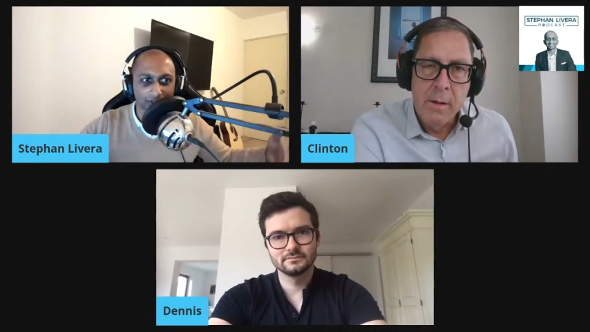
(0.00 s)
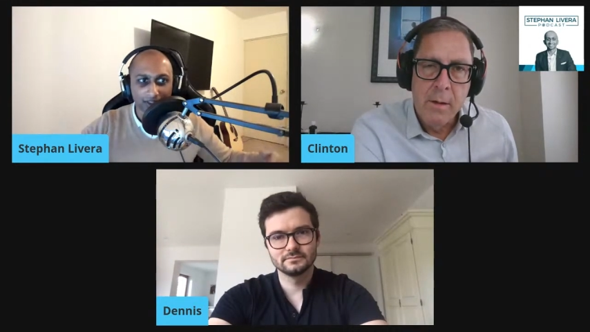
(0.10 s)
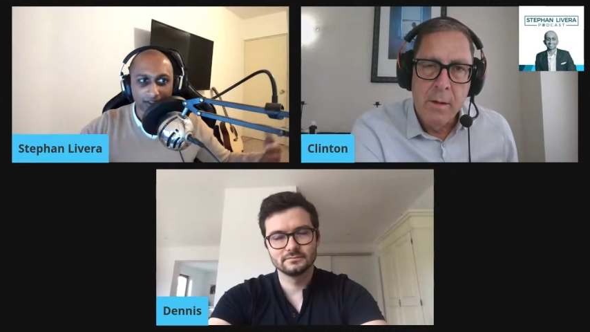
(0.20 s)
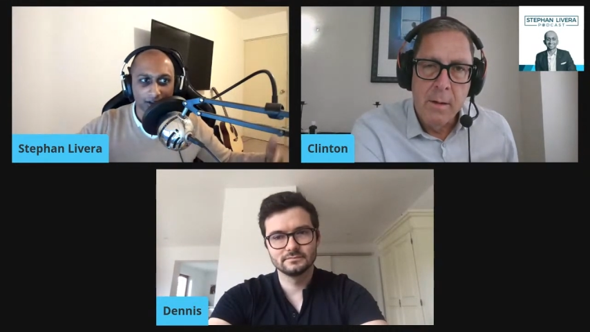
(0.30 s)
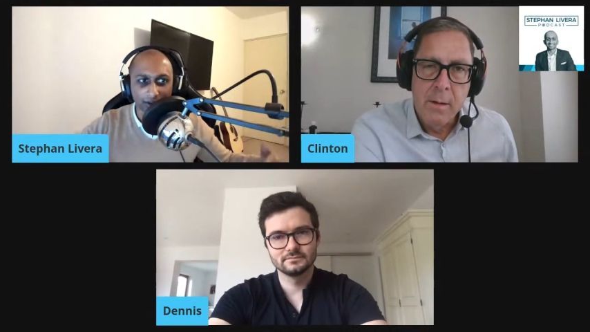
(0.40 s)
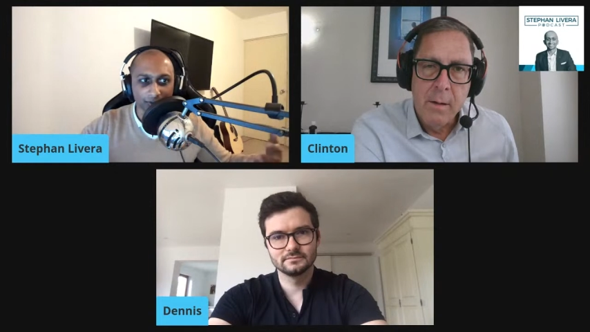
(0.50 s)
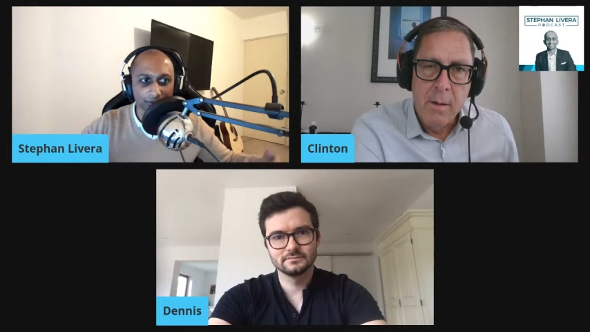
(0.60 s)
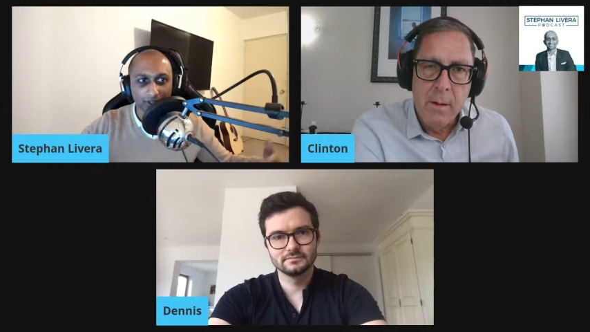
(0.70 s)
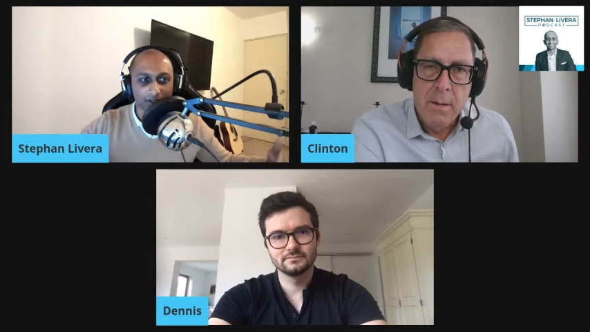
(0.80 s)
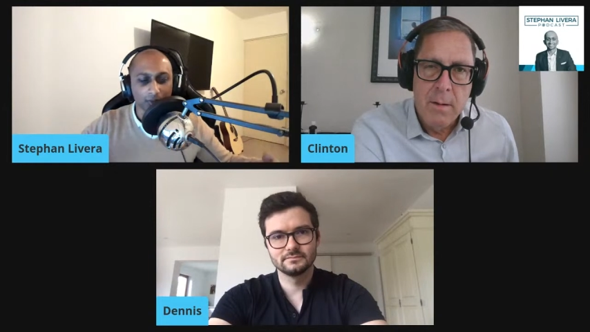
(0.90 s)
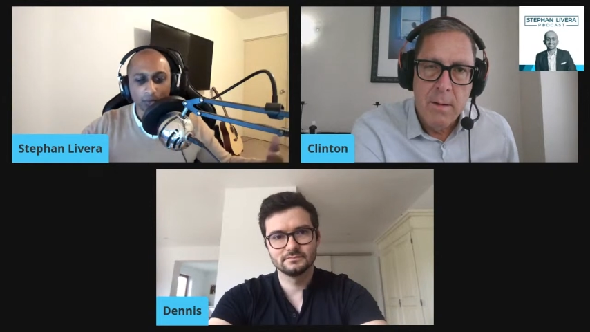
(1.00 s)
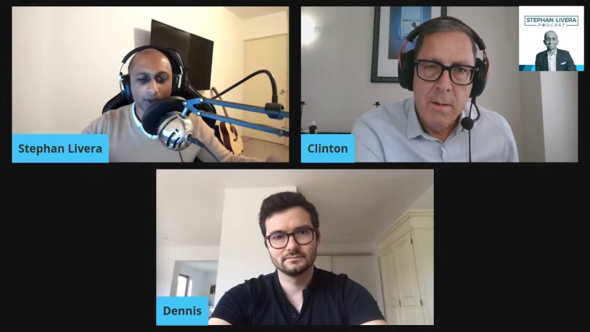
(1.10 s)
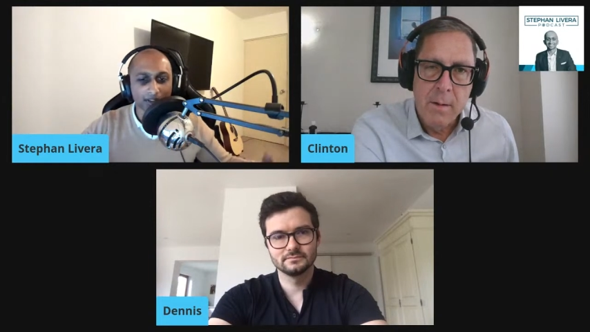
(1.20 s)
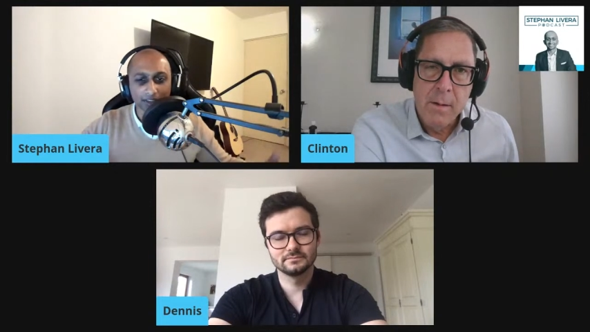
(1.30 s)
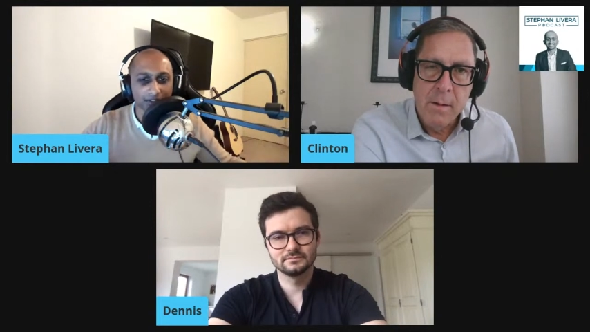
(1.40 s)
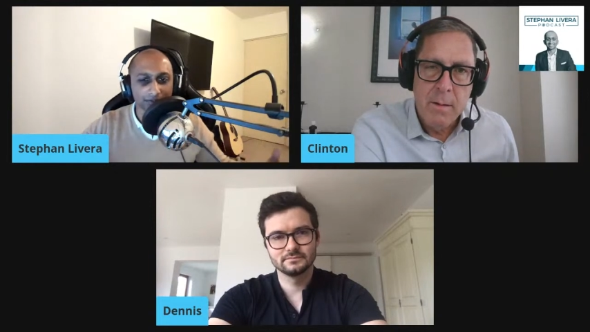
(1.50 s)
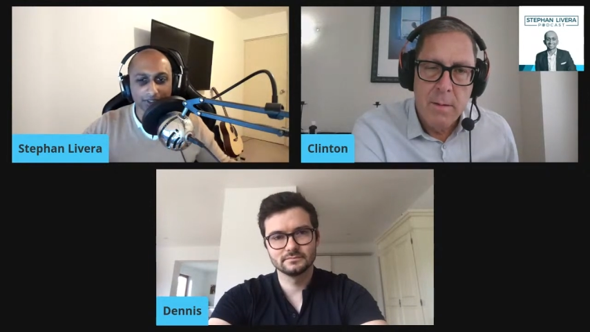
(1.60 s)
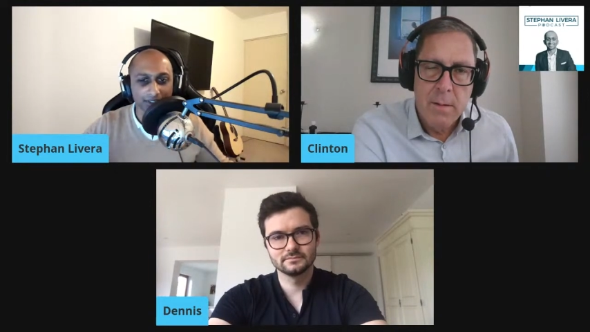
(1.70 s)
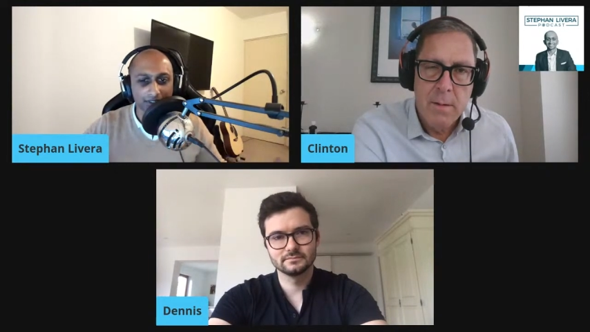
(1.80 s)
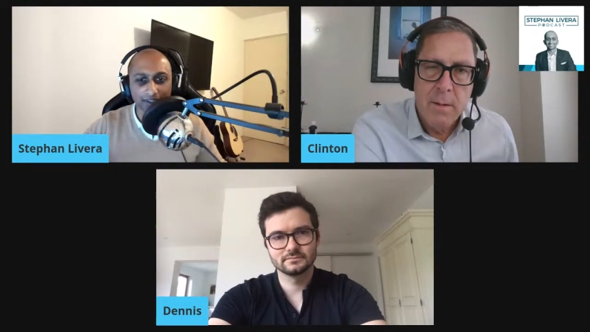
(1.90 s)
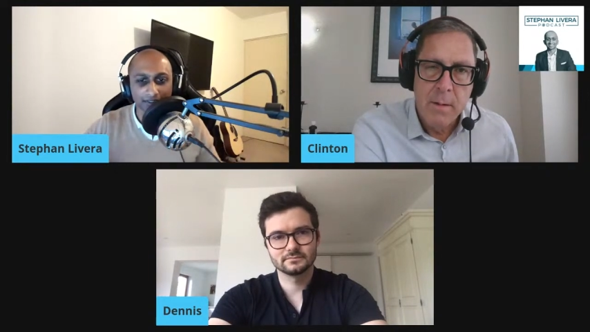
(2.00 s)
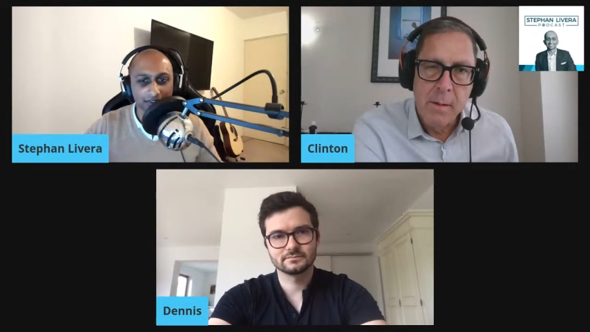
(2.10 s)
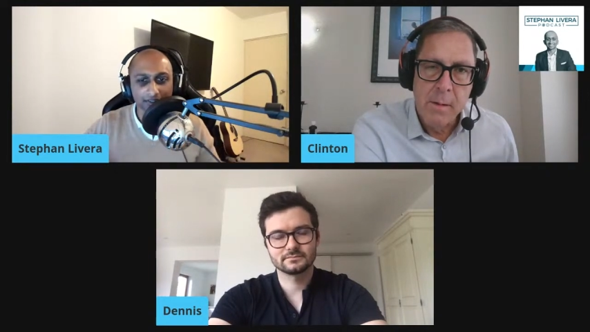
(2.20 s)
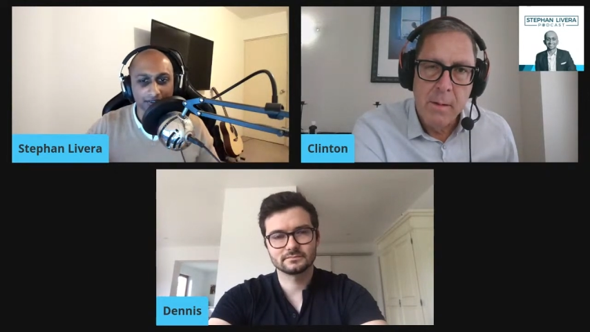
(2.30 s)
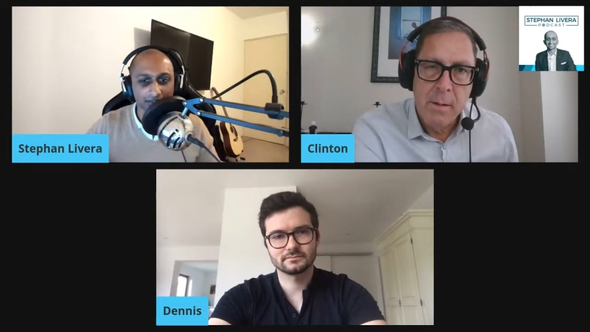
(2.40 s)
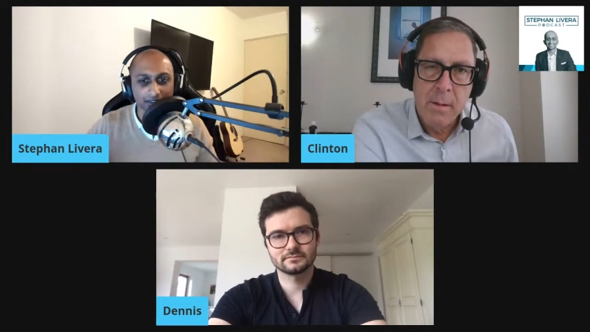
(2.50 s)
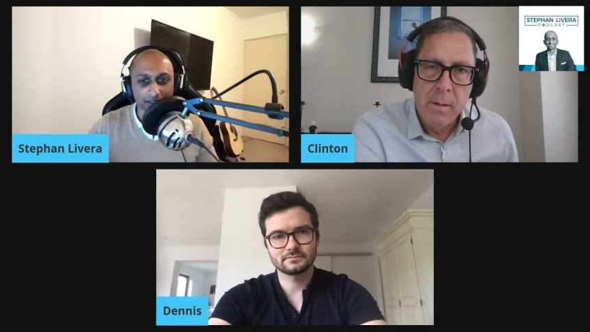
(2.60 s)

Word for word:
Speaker 1: kind of relatively less